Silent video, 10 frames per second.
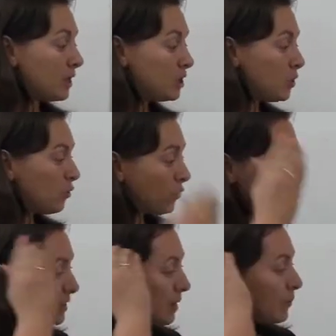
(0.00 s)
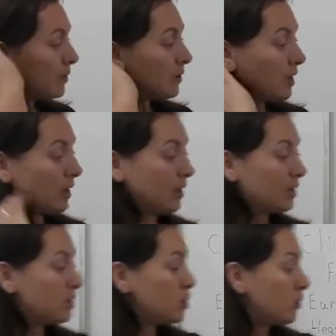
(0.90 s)
So, for example,
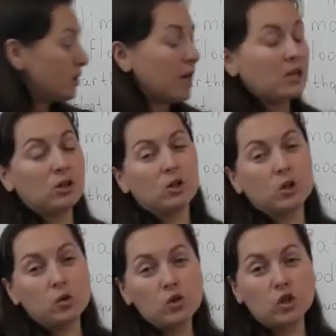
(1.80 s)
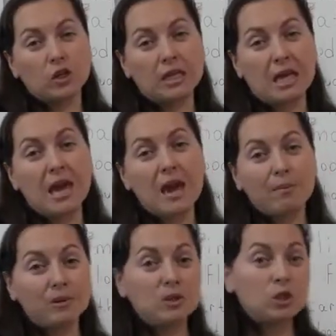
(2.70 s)
tornado usually they
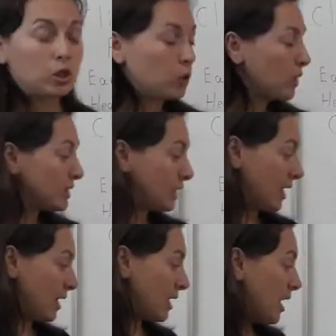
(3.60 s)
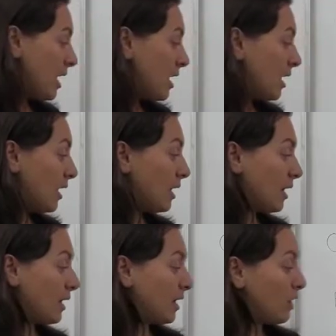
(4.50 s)
happen in the USA.
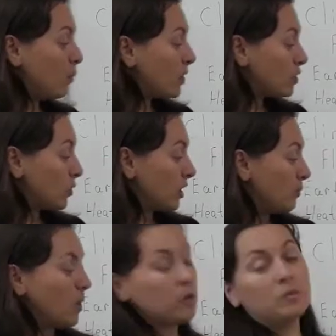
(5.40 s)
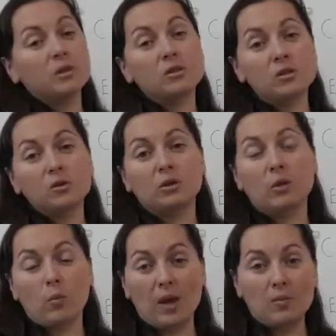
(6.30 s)
If we're talking about monsoon,
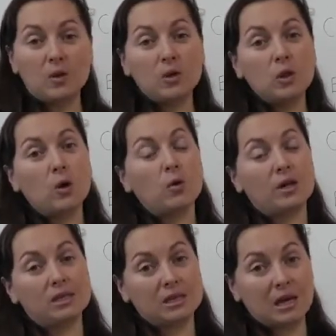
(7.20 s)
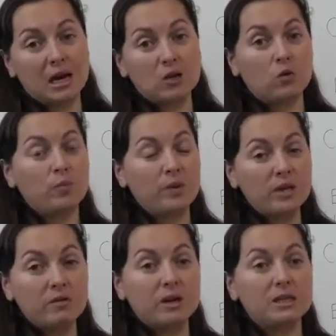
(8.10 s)
maybe you know it's kind of
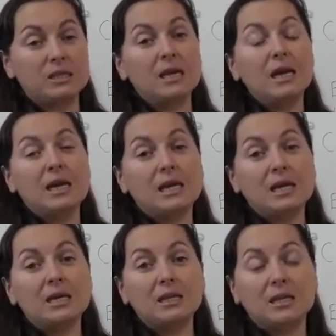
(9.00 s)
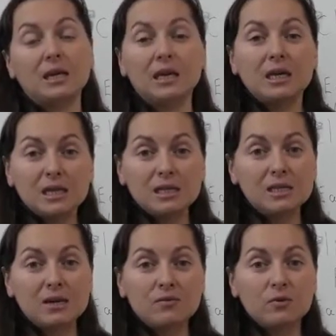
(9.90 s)
period in
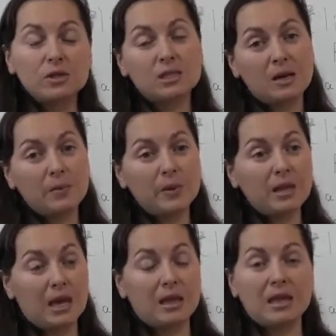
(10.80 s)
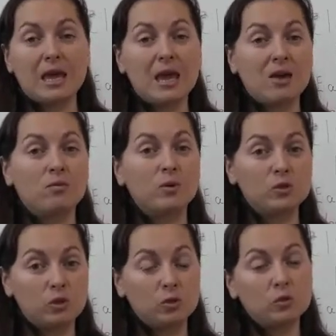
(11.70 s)
India, for example, and they have
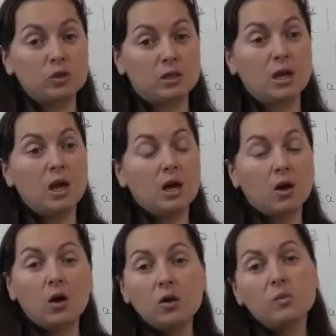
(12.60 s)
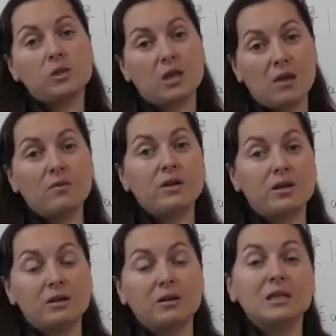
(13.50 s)
monsoons almost every
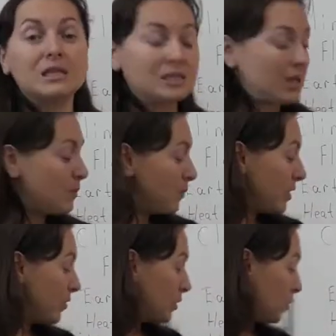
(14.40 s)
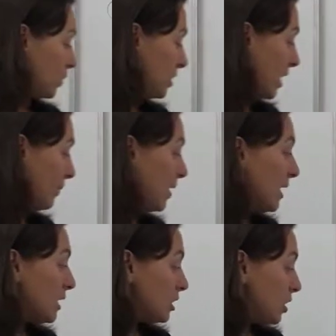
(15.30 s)
year in the same period of time.
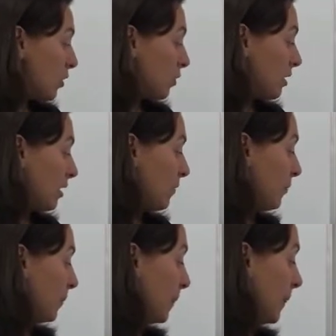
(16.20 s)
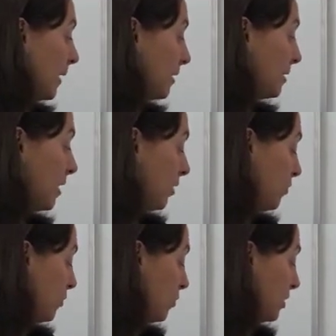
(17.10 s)
So
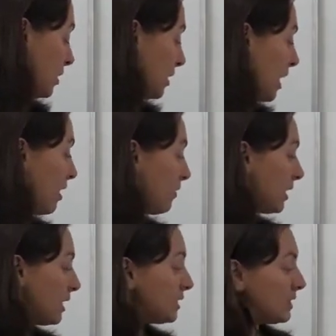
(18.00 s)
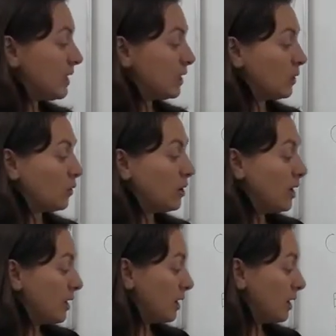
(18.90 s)
typhoons, hurricane, cyclone.